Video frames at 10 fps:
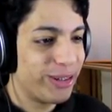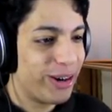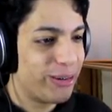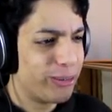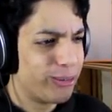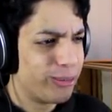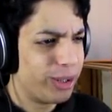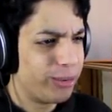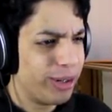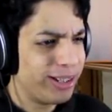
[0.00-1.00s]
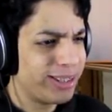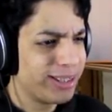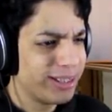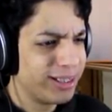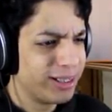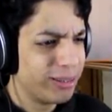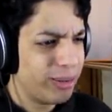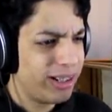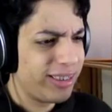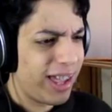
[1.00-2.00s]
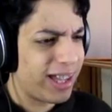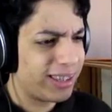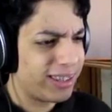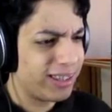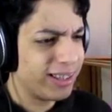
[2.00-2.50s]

Oh, wait, what? What is that?